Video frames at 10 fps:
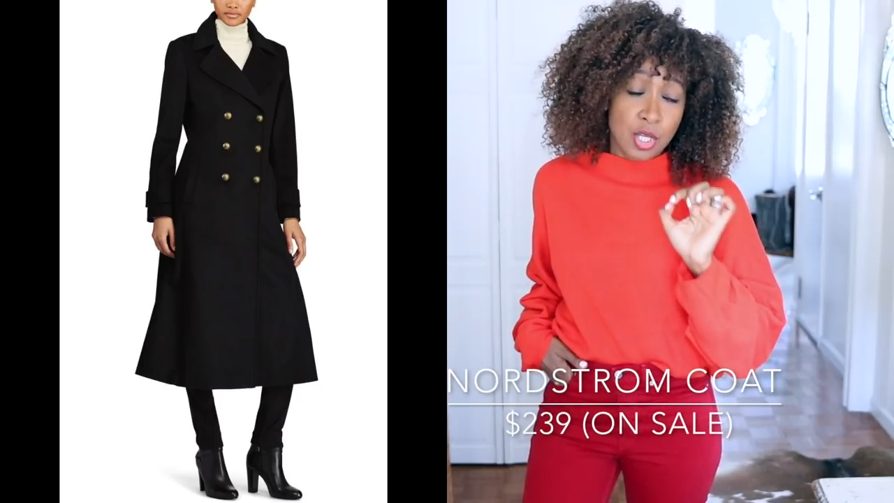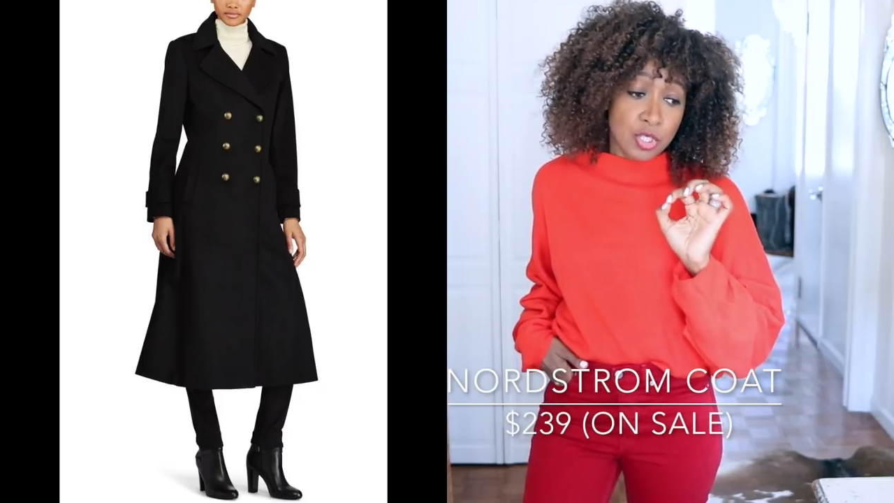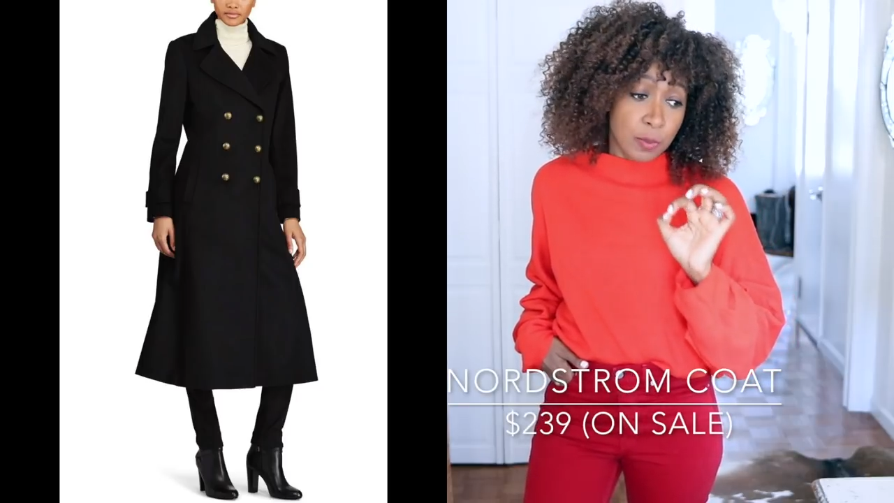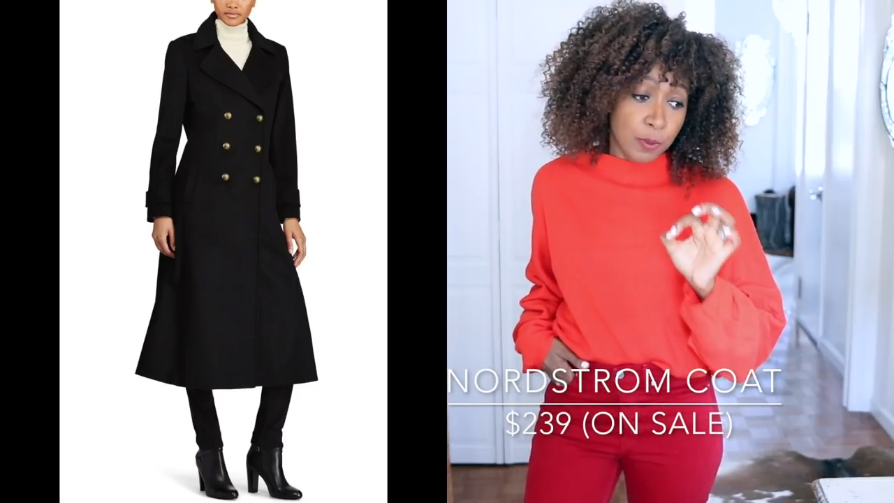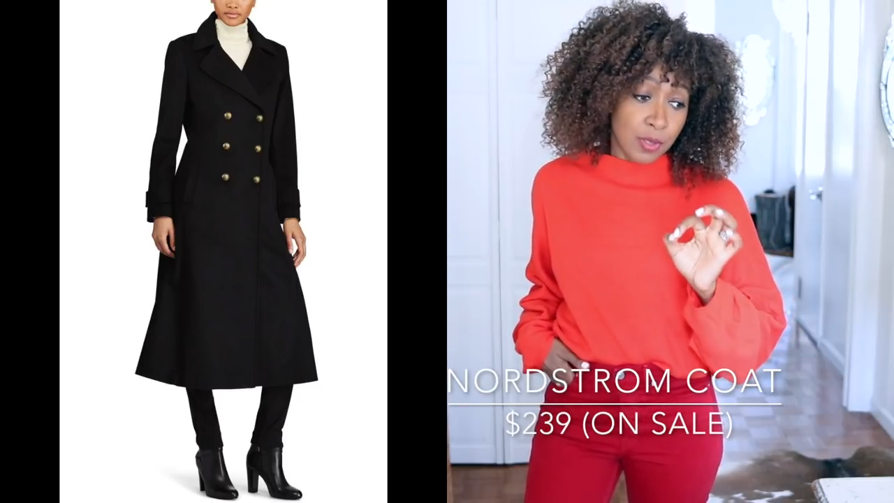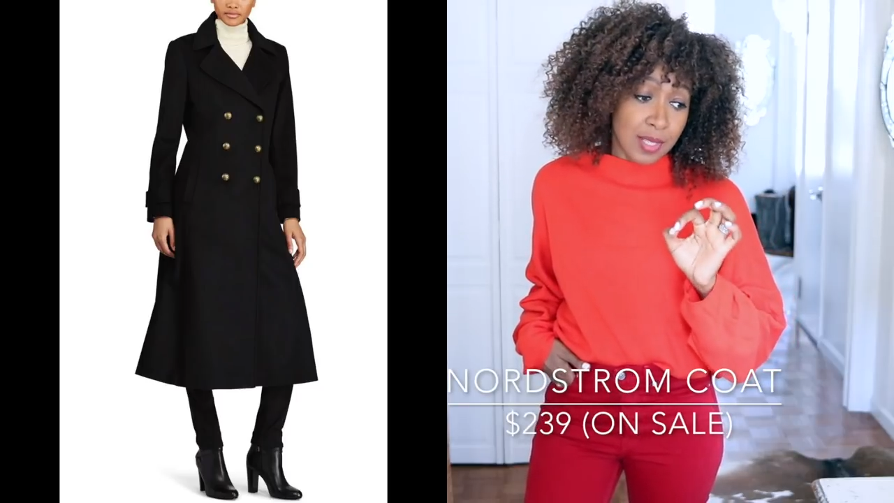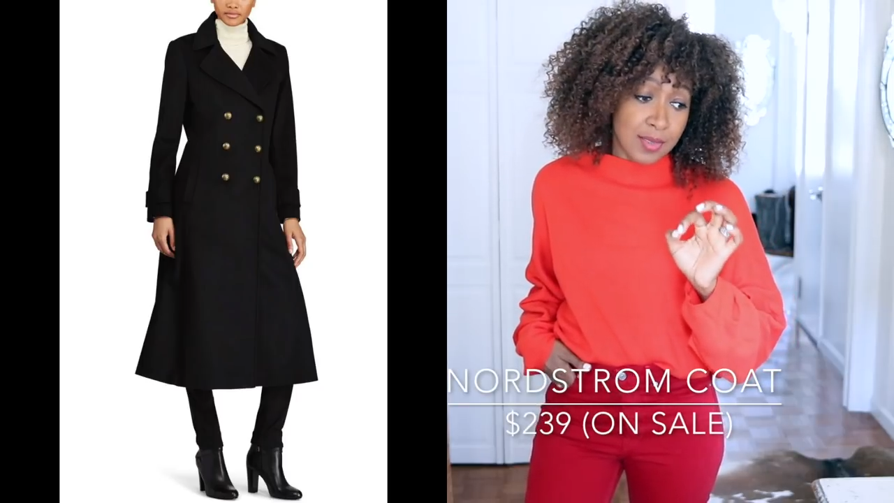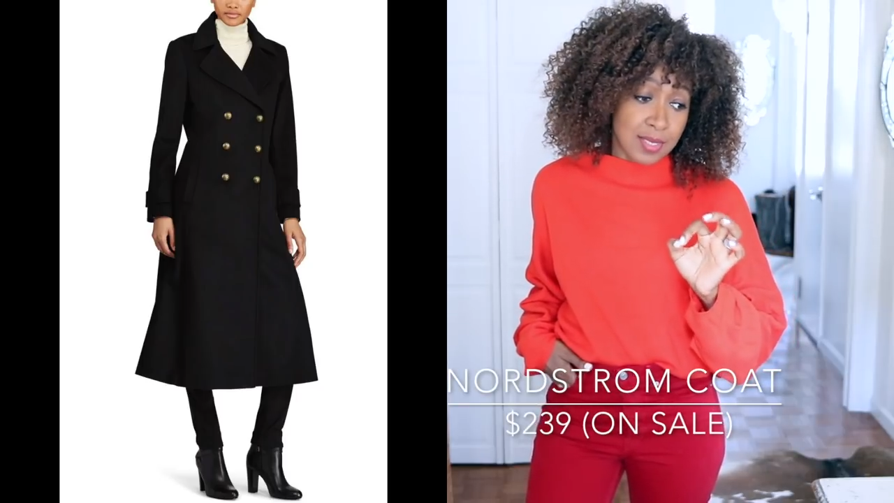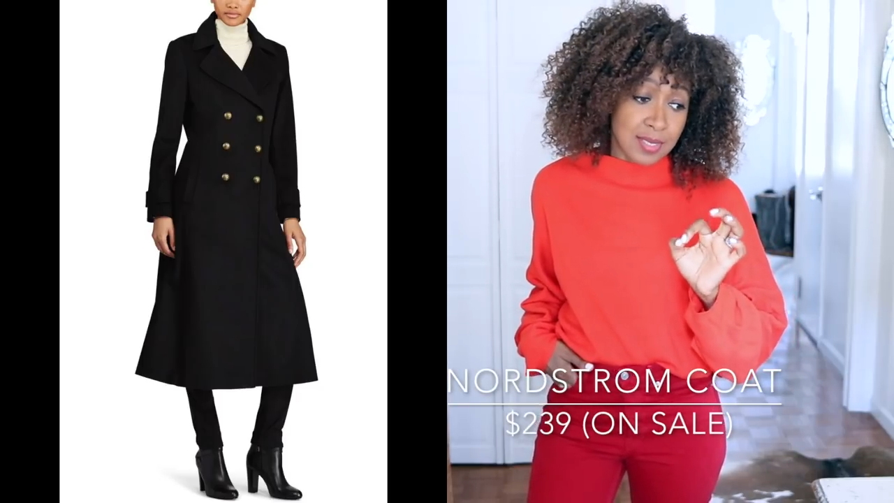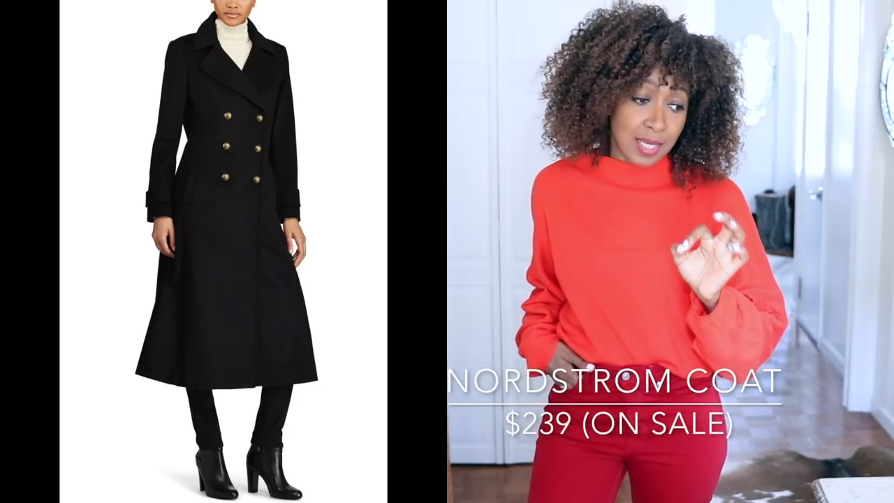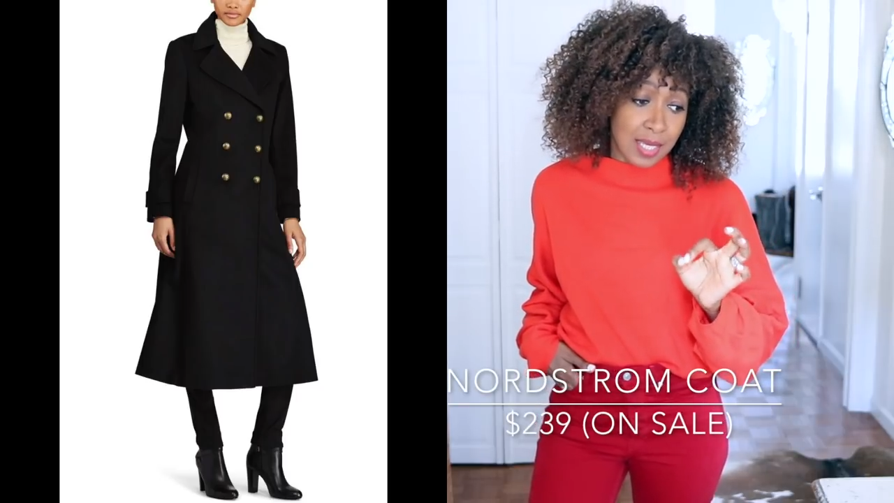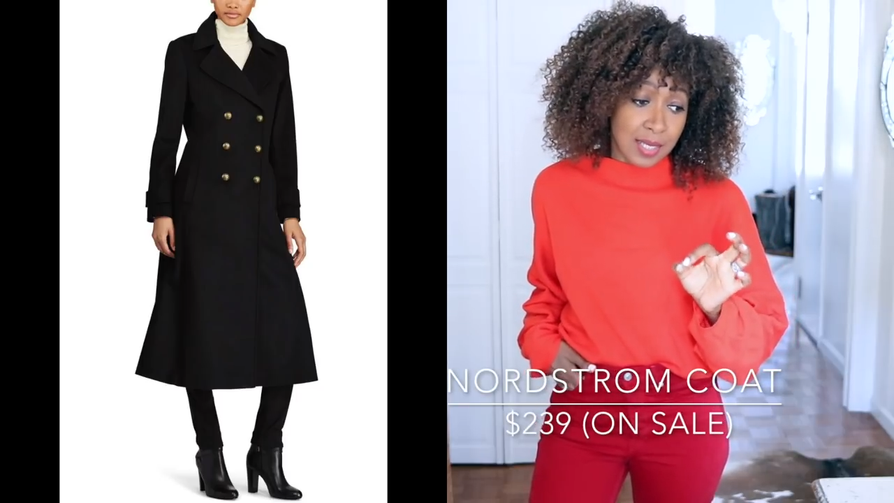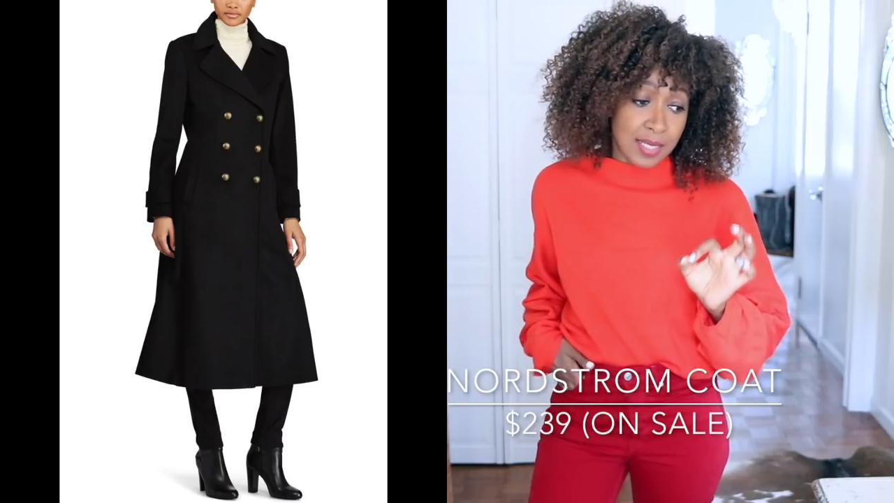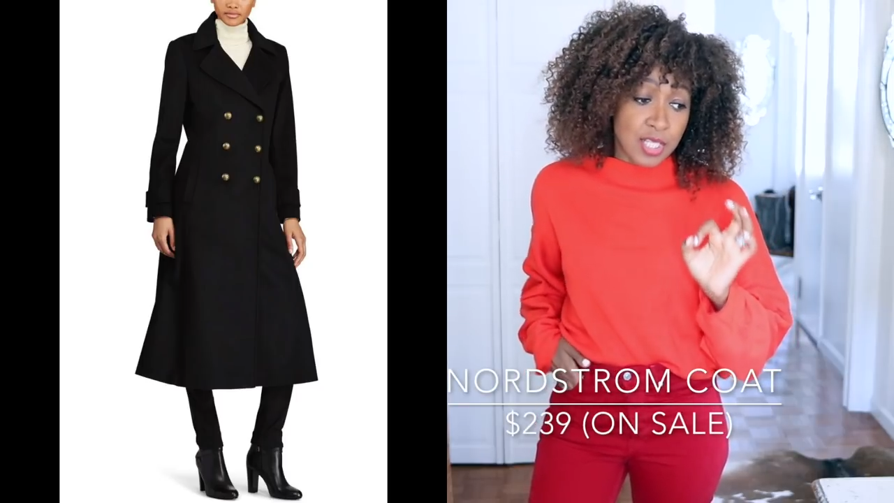to put this in.